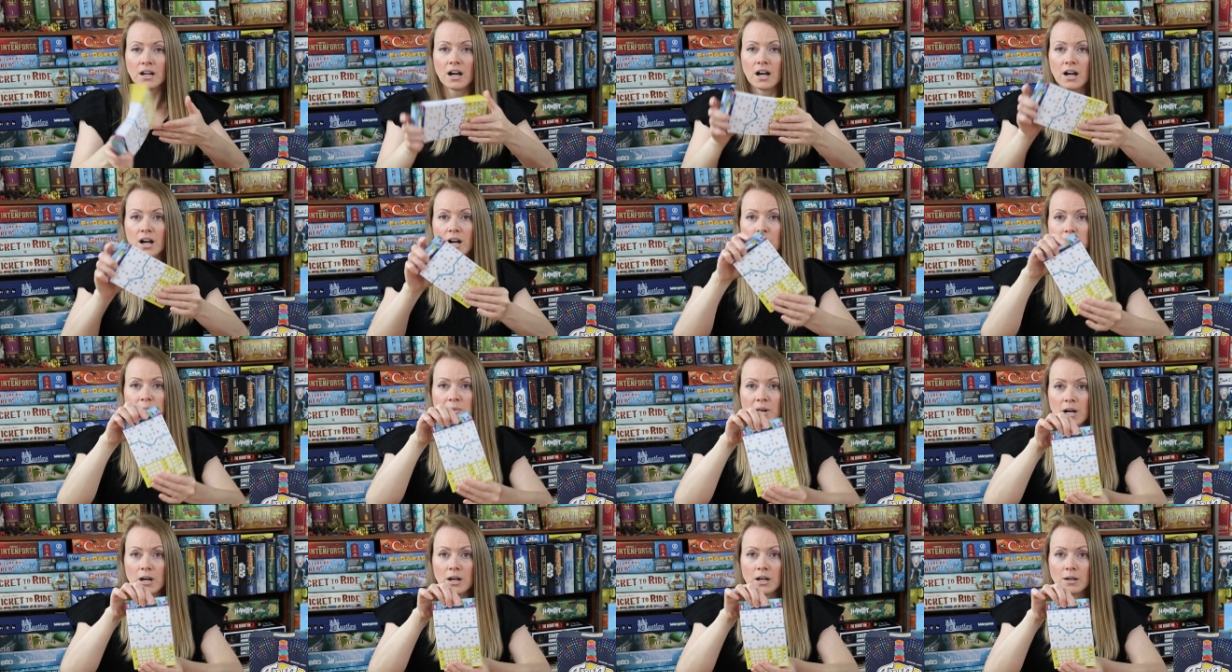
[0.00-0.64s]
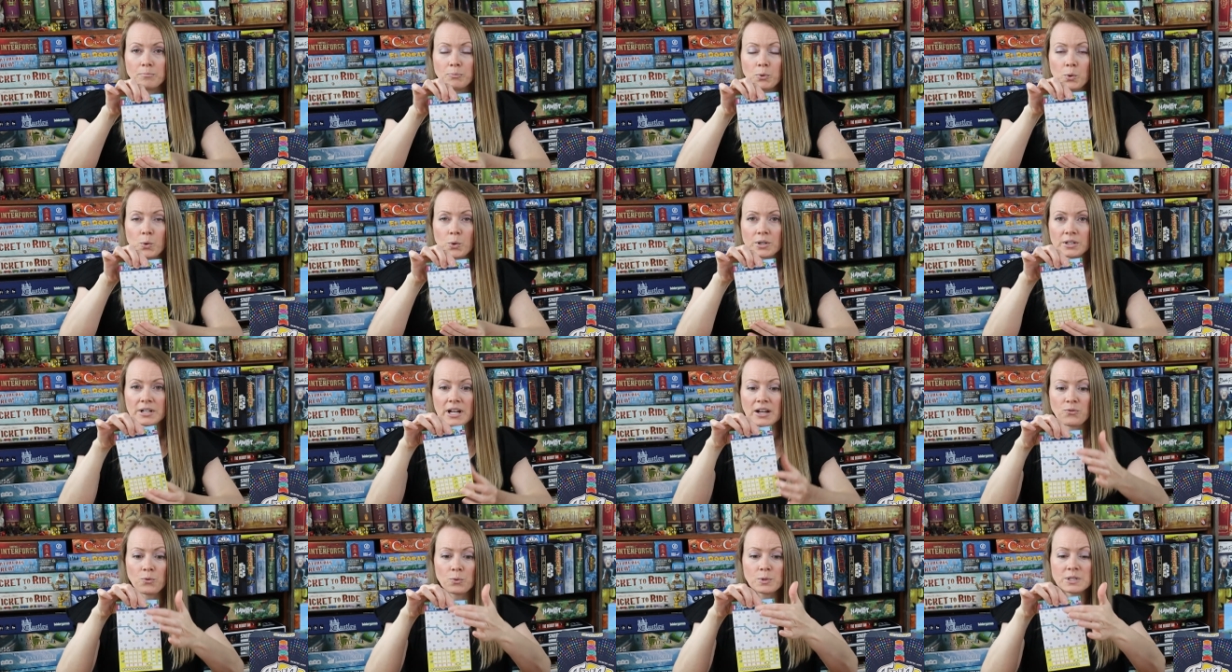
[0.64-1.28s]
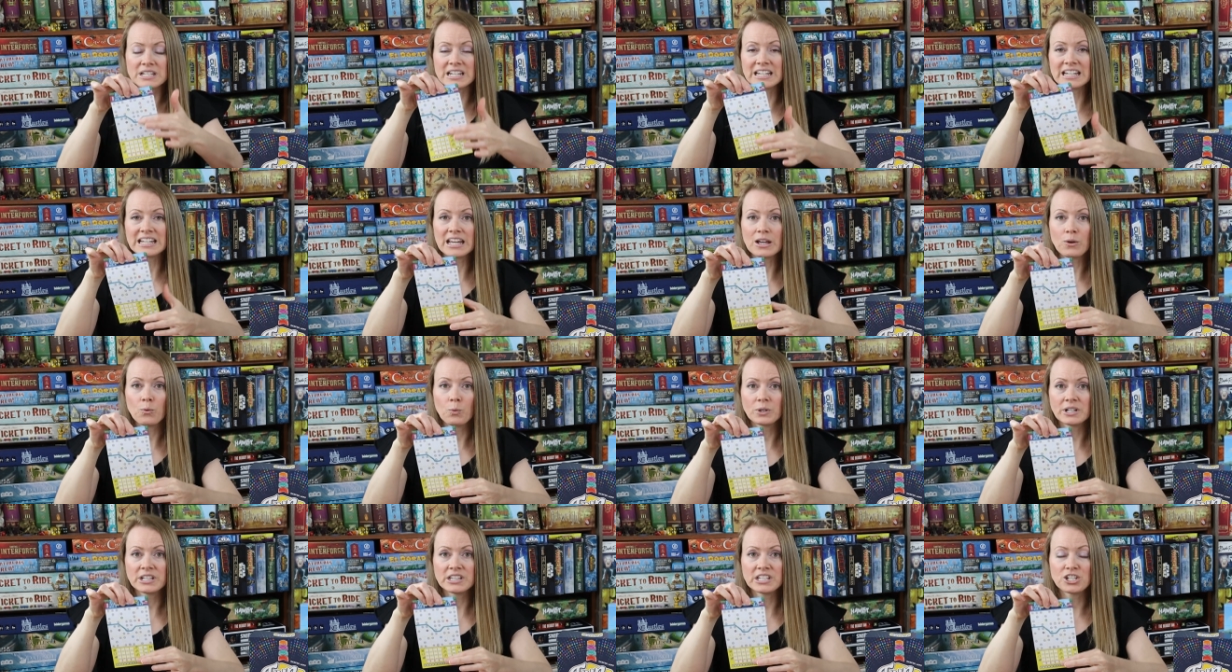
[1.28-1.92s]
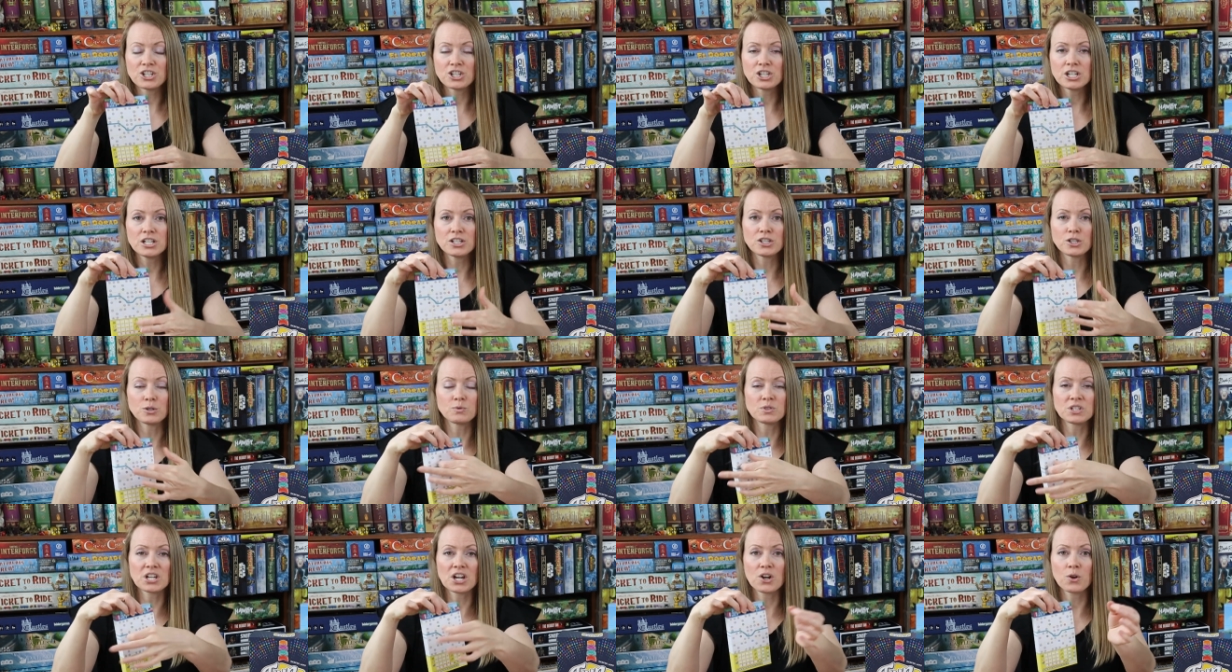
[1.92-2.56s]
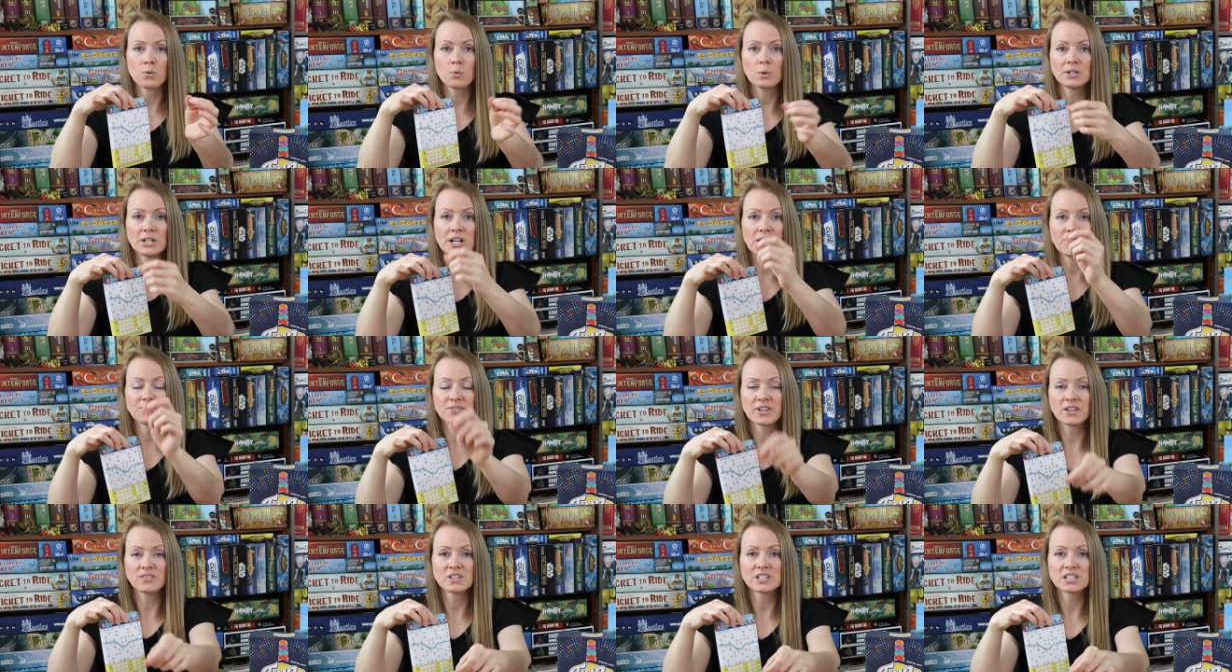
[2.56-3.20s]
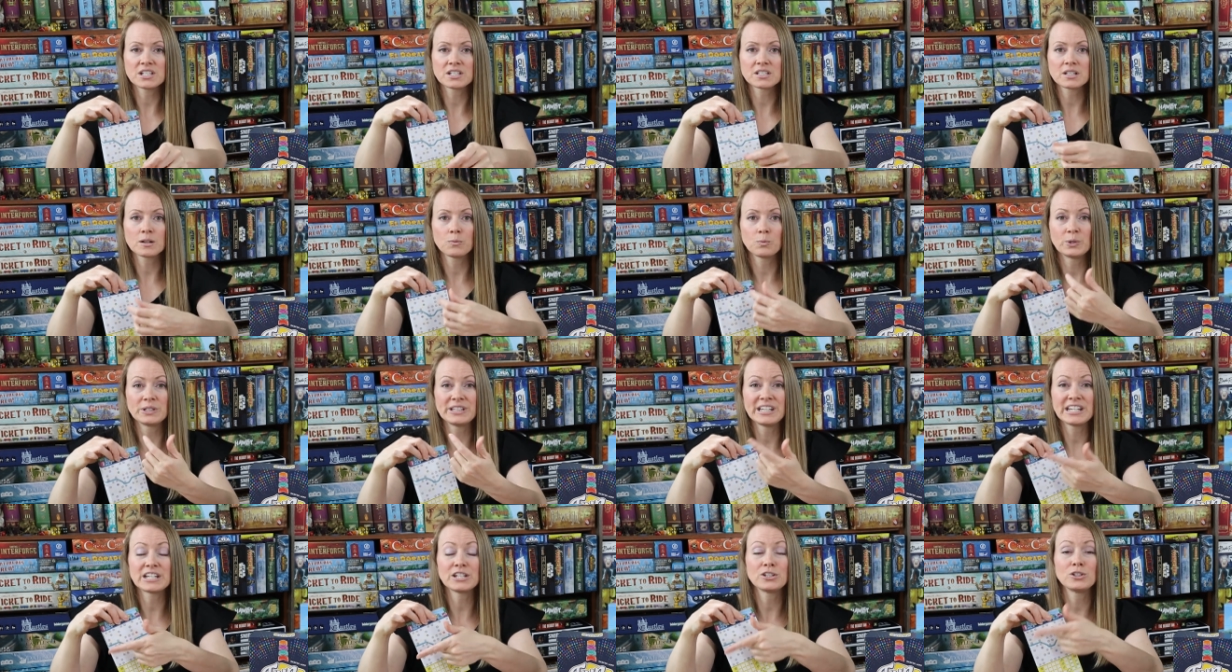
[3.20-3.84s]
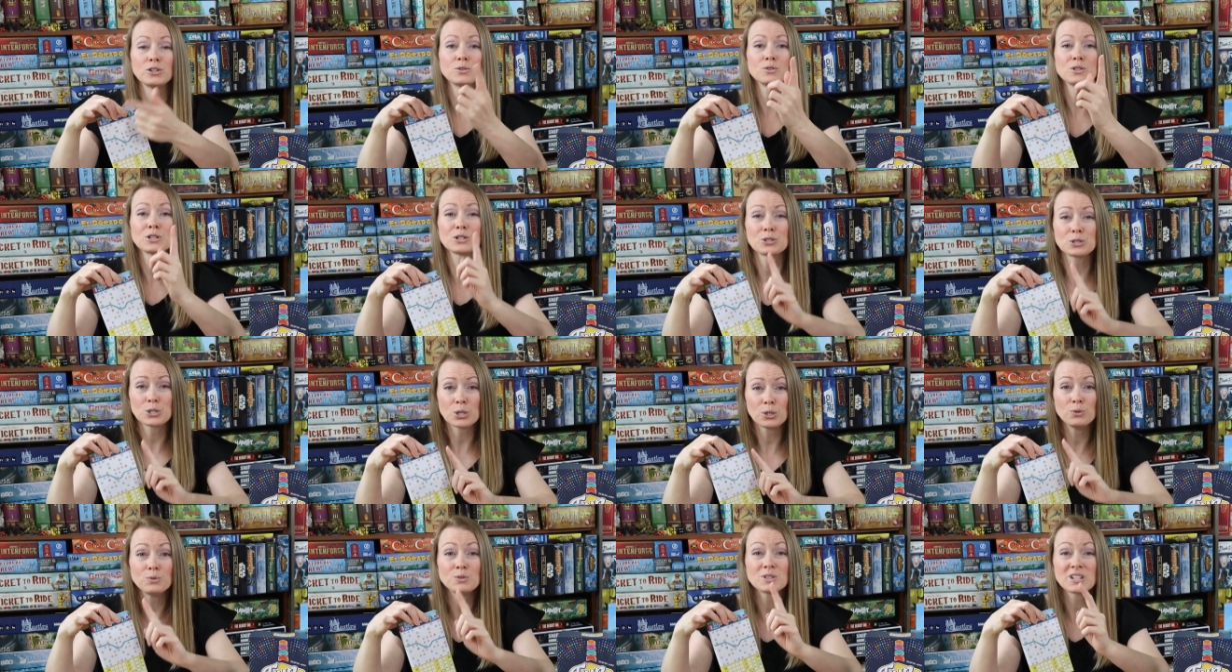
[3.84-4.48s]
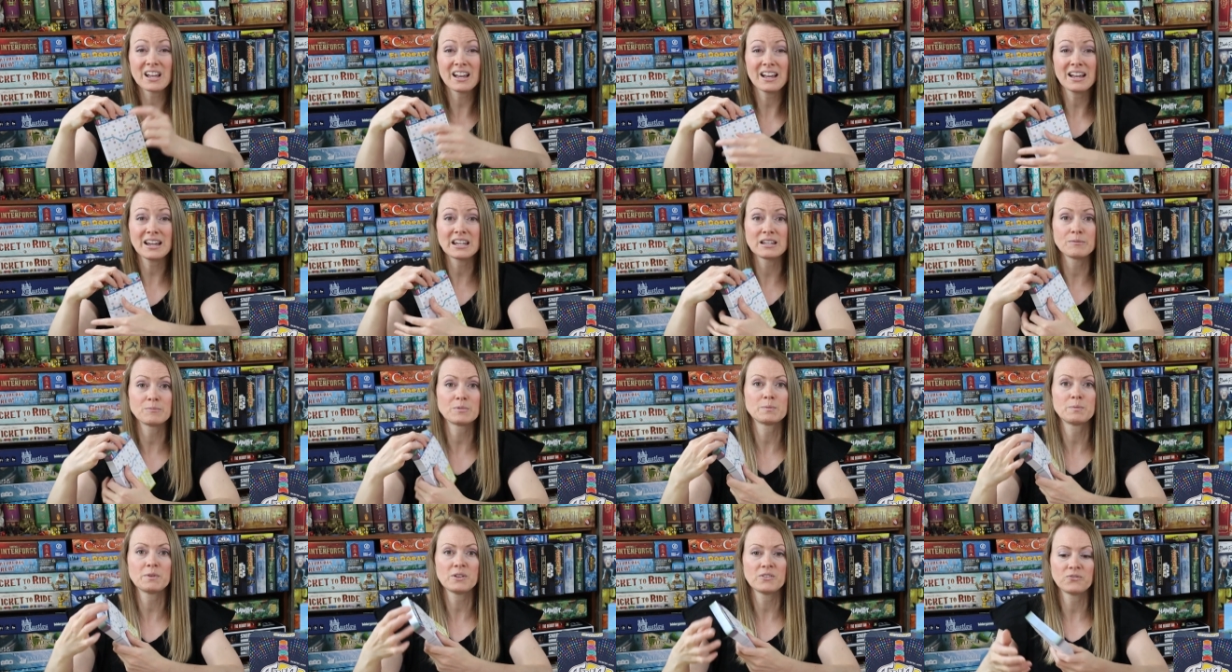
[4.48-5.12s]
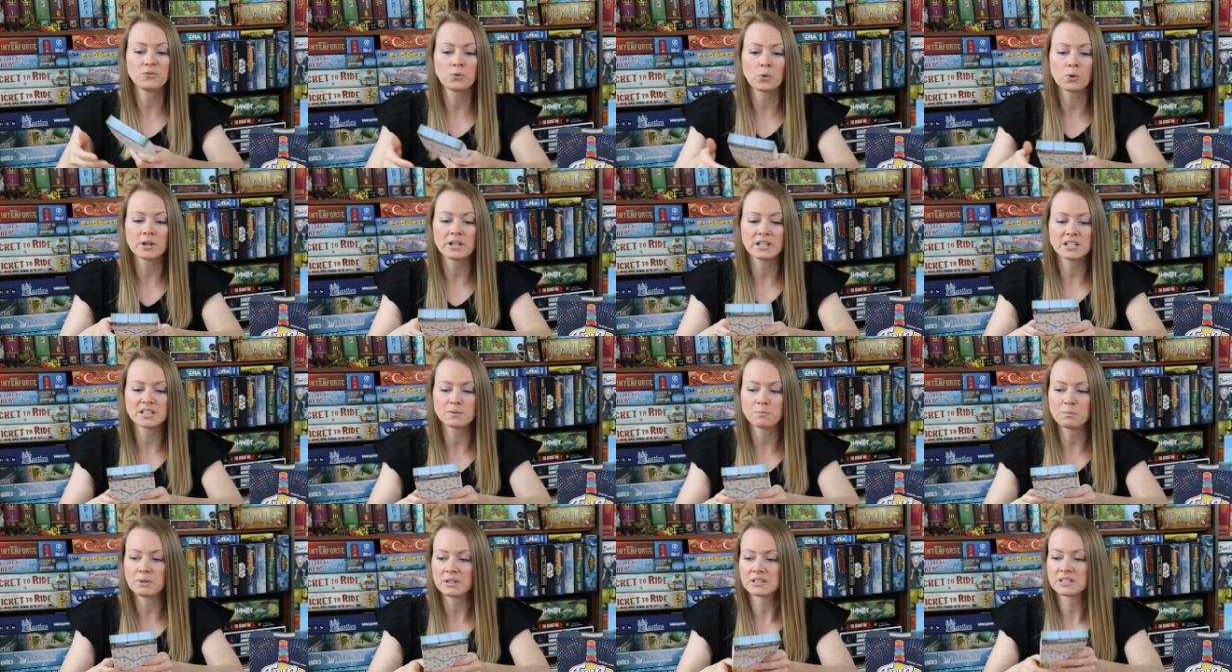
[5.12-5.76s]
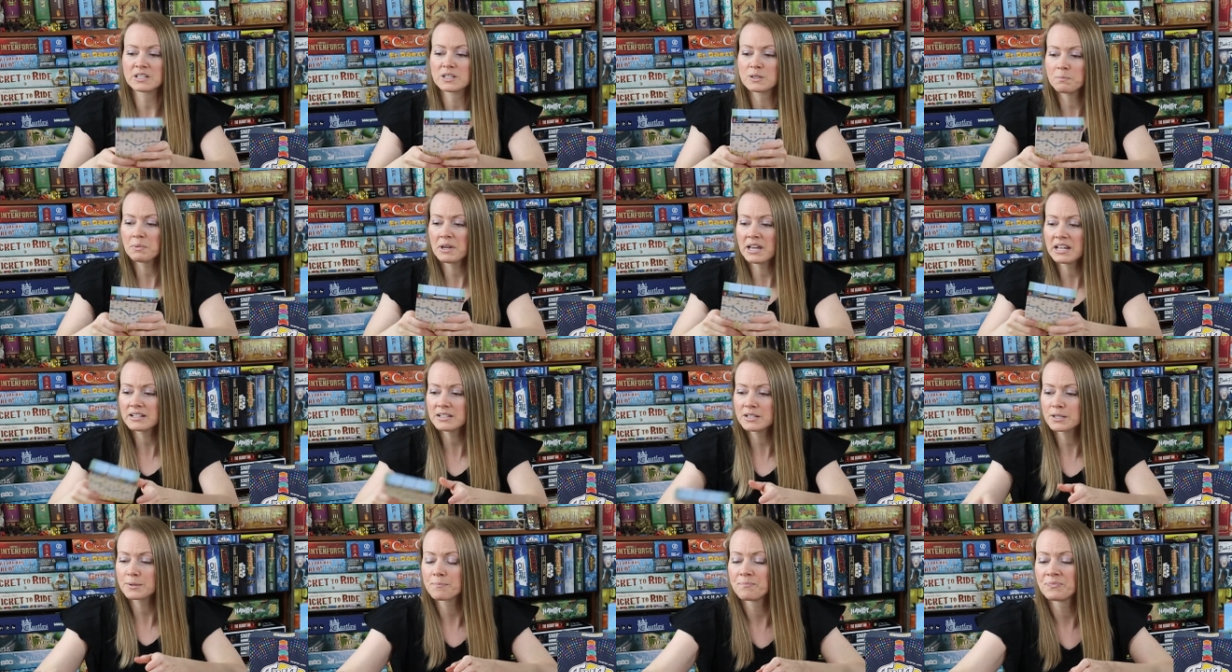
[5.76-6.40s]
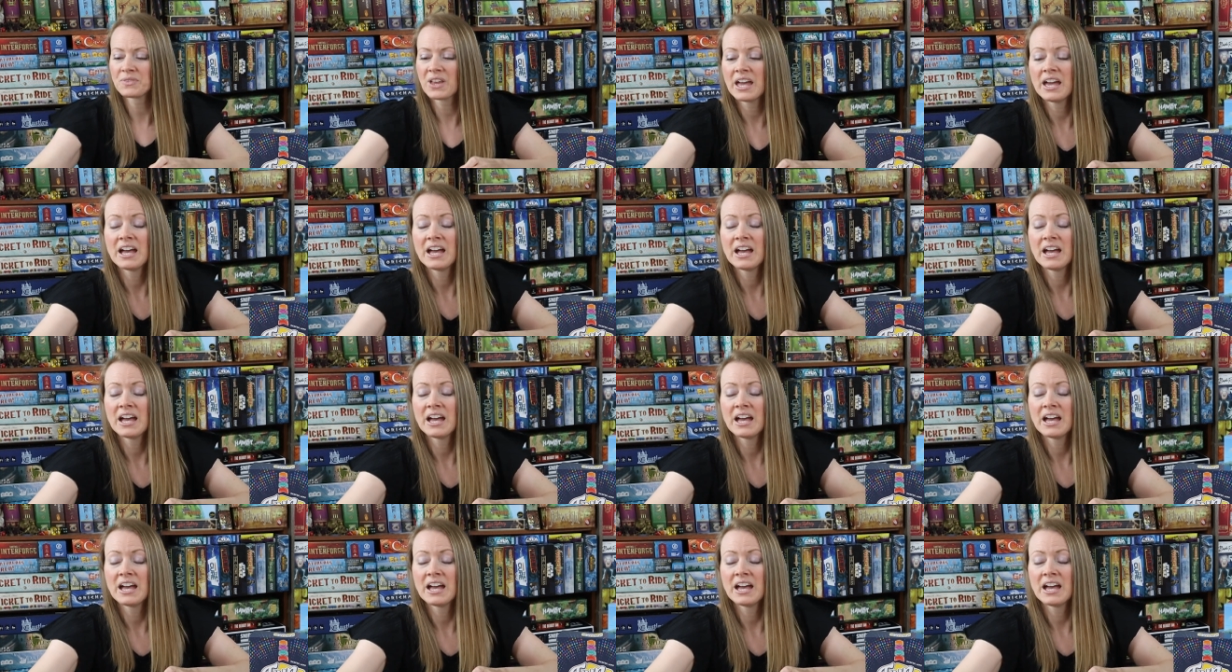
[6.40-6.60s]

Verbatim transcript: um, a board. Everyone's going to get one of these sheets. You tear one off, give it to someone, they can use it two times before it's been spent.